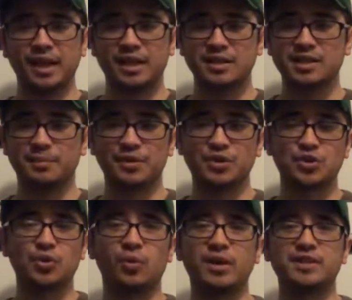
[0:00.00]
and some of the
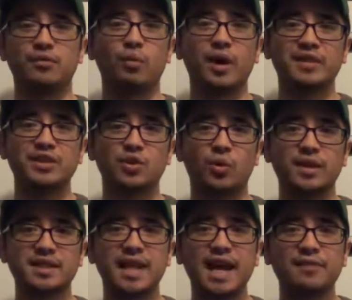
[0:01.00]
stories of where these
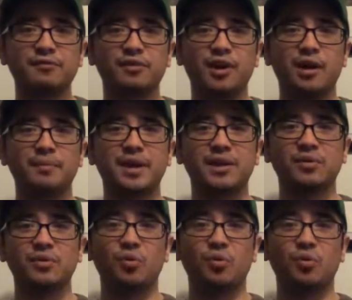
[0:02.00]
coins came from and